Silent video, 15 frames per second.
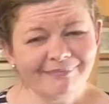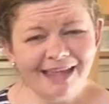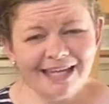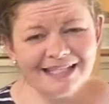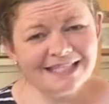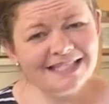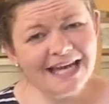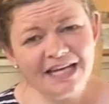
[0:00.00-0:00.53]

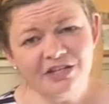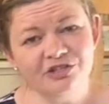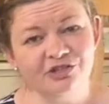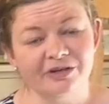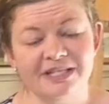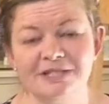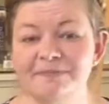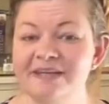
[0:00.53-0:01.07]
It's
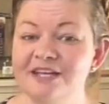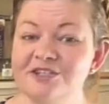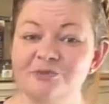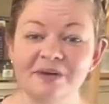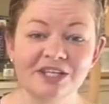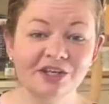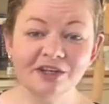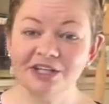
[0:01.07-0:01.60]
dangerous because
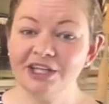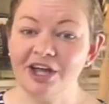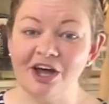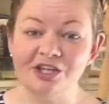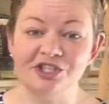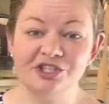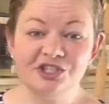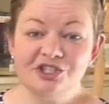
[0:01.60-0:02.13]
when you're
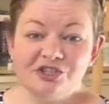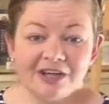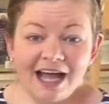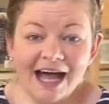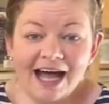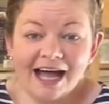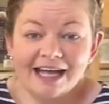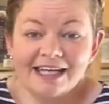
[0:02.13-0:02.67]
lost, you
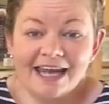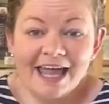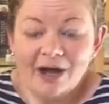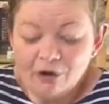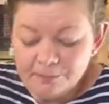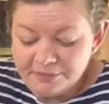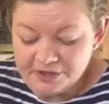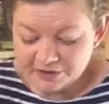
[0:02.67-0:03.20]
can't
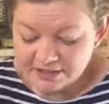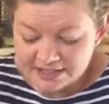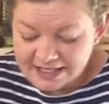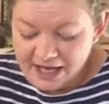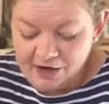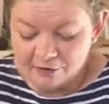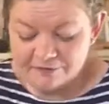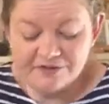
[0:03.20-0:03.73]
help
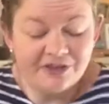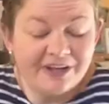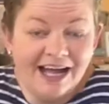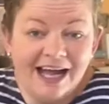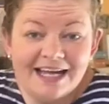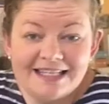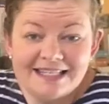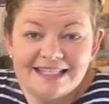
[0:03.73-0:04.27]
yourself, you
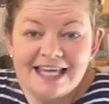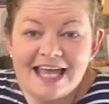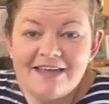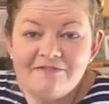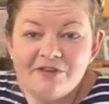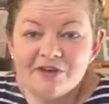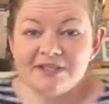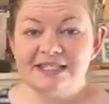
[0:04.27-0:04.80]
can't
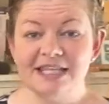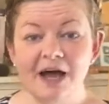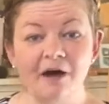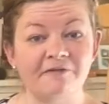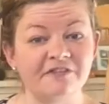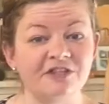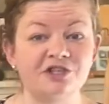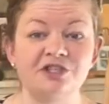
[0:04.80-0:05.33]
save
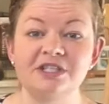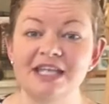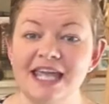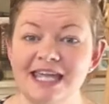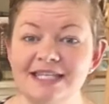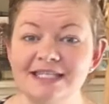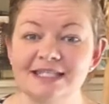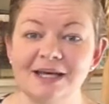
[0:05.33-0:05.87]
yourself, and you
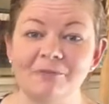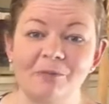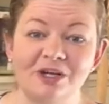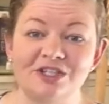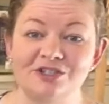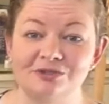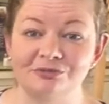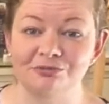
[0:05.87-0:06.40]
need
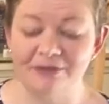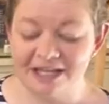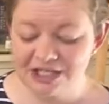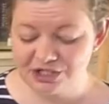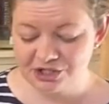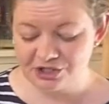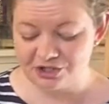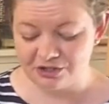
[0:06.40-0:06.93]
someone to
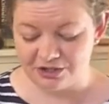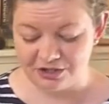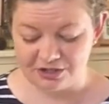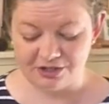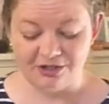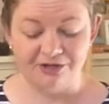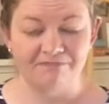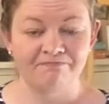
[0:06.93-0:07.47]
rescue
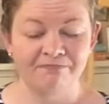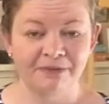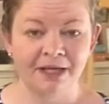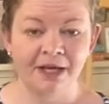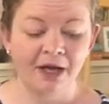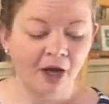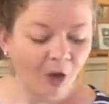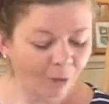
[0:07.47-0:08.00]
you.
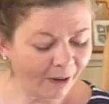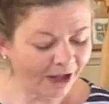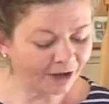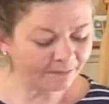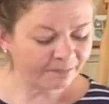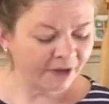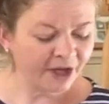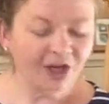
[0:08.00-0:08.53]
Well,
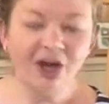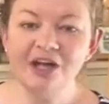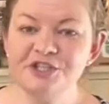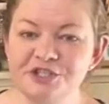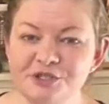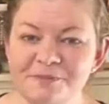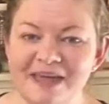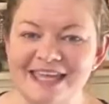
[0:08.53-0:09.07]
God
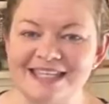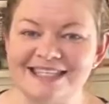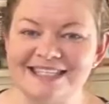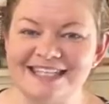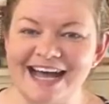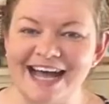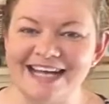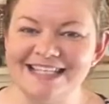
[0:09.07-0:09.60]
speaks
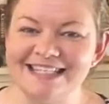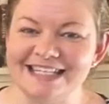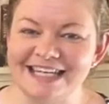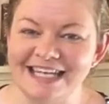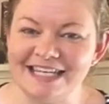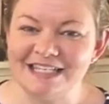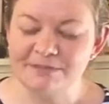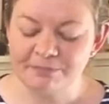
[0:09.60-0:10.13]
to us in
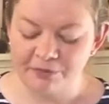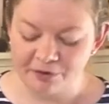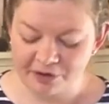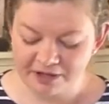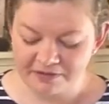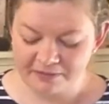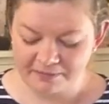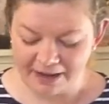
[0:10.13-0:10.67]
his book,
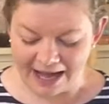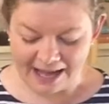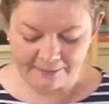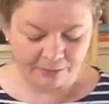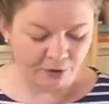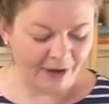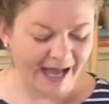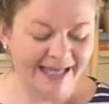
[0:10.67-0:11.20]
the
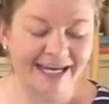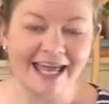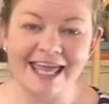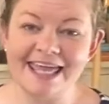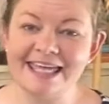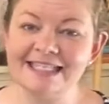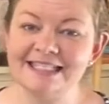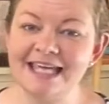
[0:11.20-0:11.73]
Bible, and
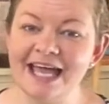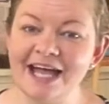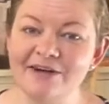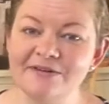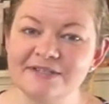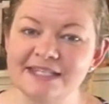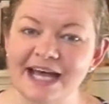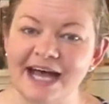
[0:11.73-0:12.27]
he
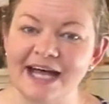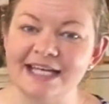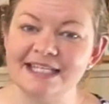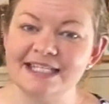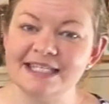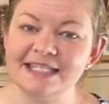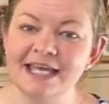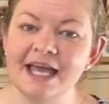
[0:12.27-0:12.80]
tells
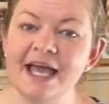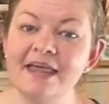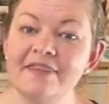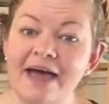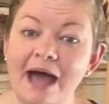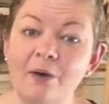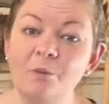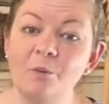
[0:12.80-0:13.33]
us
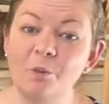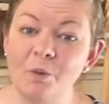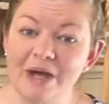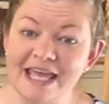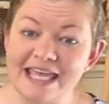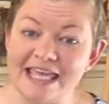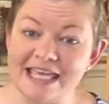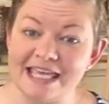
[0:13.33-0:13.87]
that
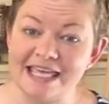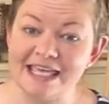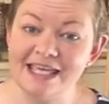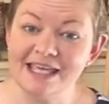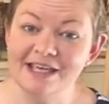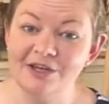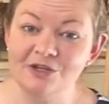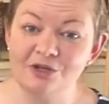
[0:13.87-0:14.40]

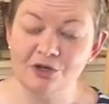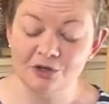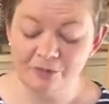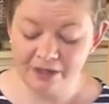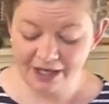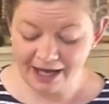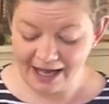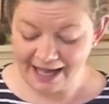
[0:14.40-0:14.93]
you
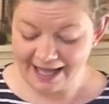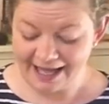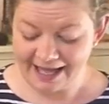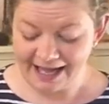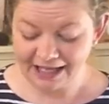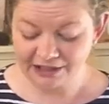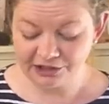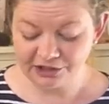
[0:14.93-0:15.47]
and I,
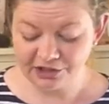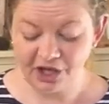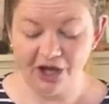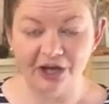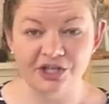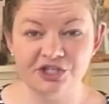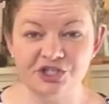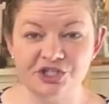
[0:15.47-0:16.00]
are
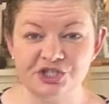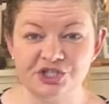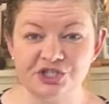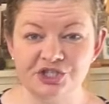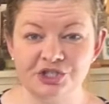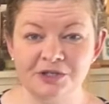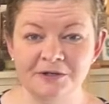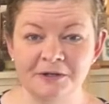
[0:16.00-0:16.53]

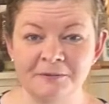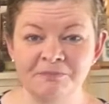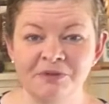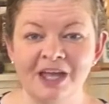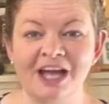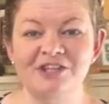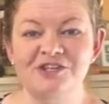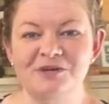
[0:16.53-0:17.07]
lost.
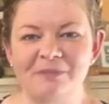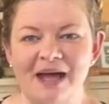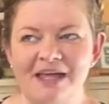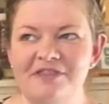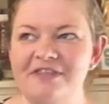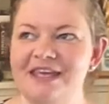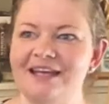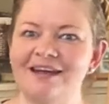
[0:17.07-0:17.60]
And you might
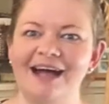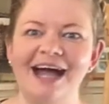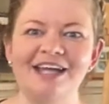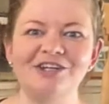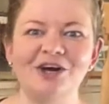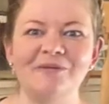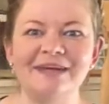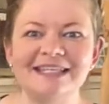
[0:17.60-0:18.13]
think, I
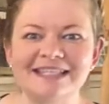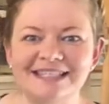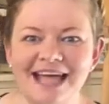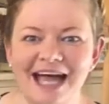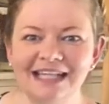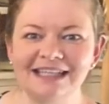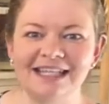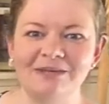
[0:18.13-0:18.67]
know
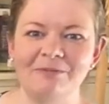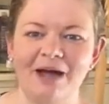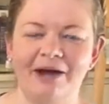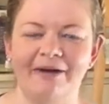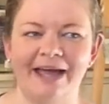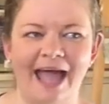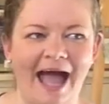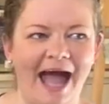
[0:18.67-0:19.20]
exactly where
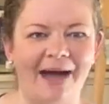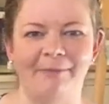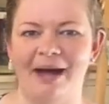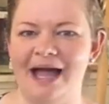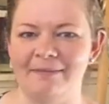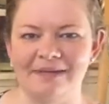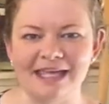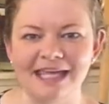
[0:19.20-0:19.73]
I am.
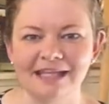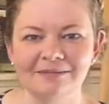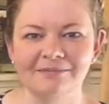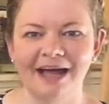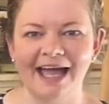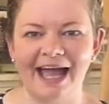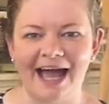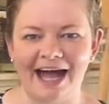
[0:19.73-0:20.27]
I'm in
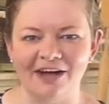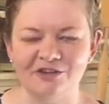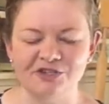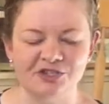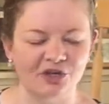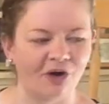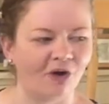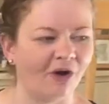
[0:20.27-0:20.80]
my
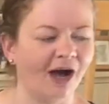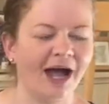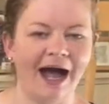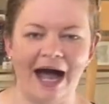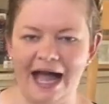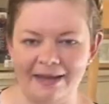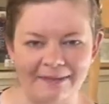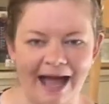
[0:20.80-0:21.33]
house or
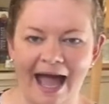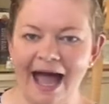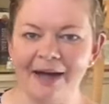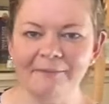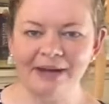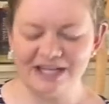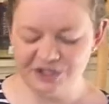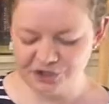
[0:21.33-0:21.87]
I'm at
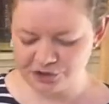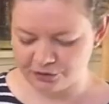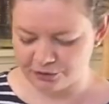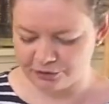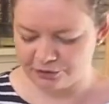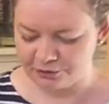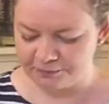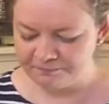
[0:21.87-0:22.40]
my
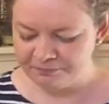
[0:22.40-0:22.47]
school.